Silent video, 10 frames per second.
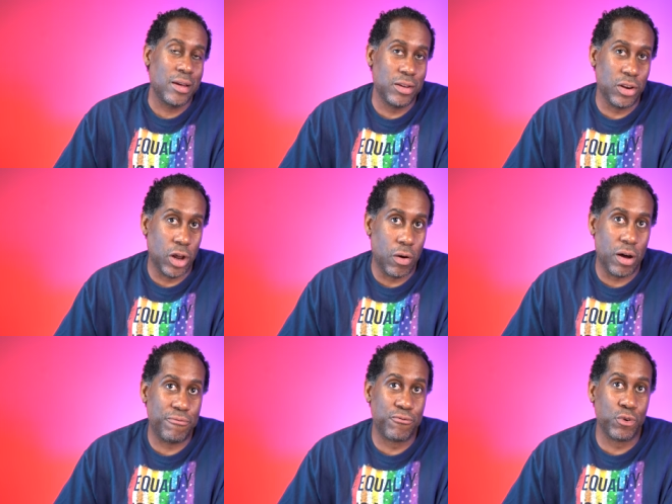you know,
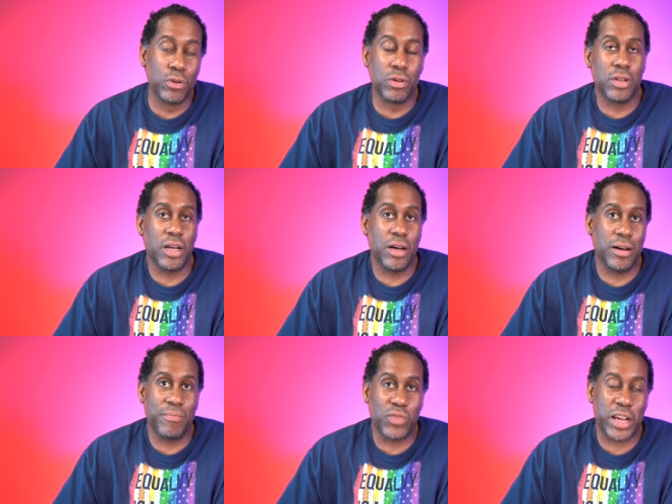a full,
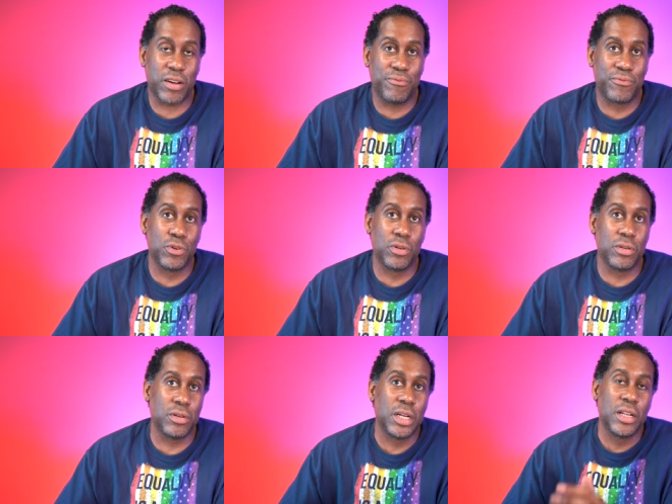uh, like a
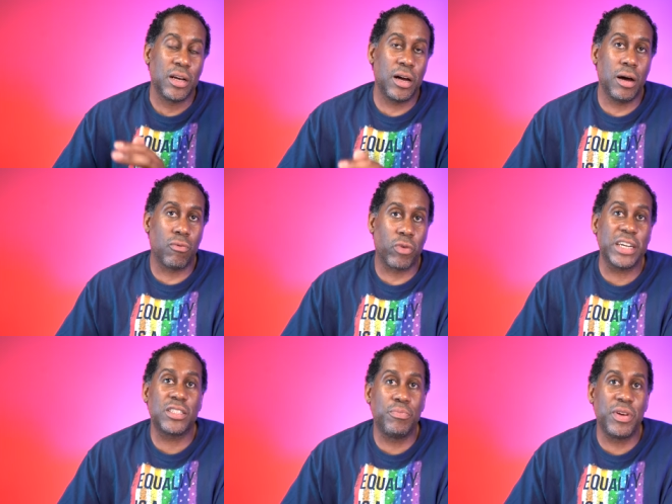full uh,
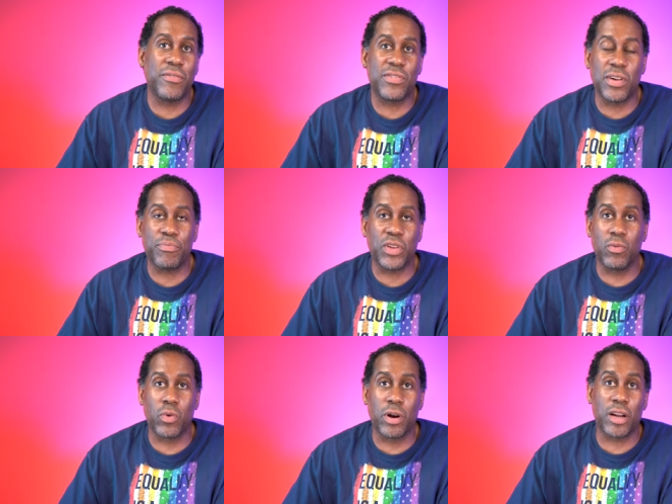recipe of
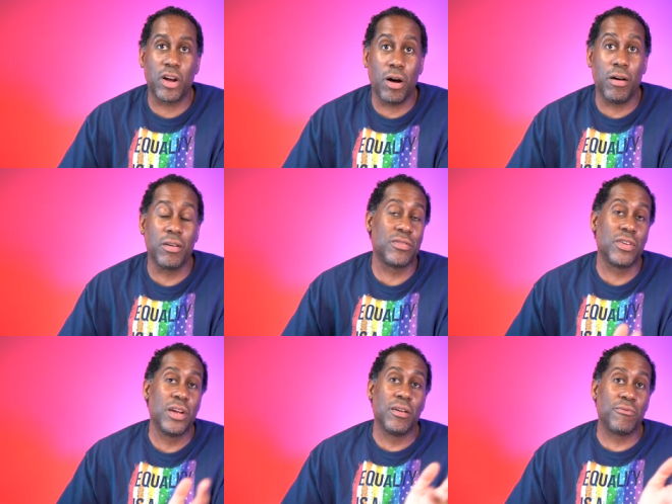something where it
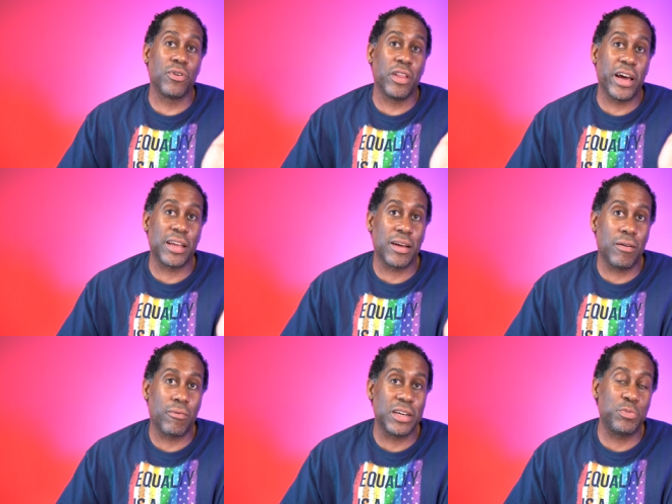calls for like
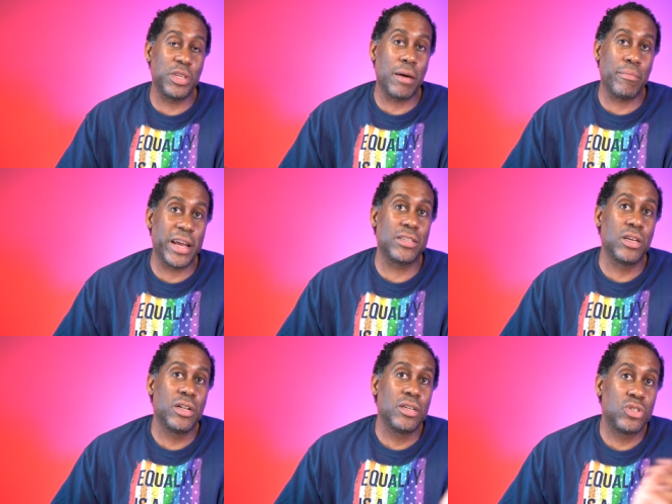a recipe that makes
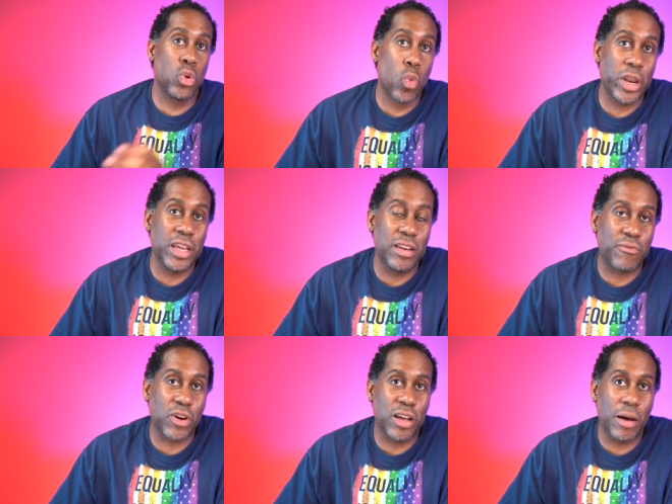20
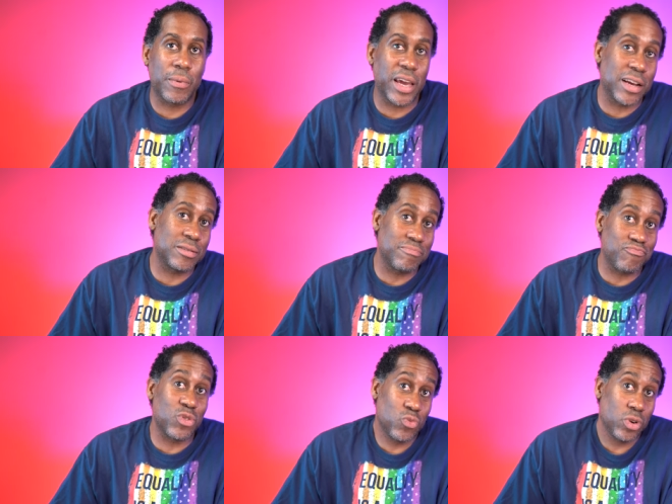different cupcakes,
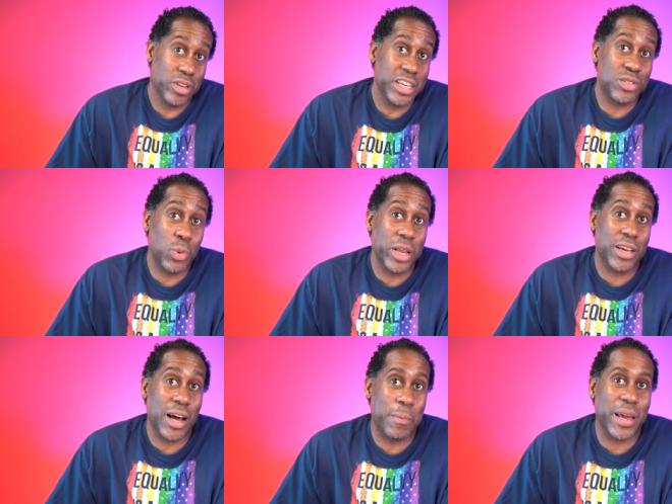we'll eat 20
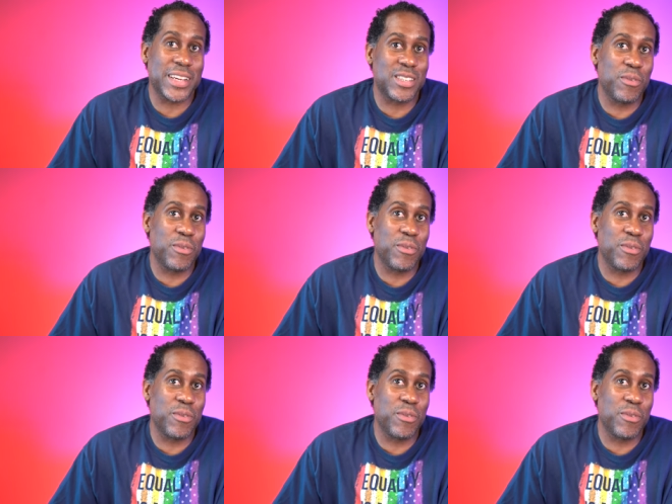cupcakes.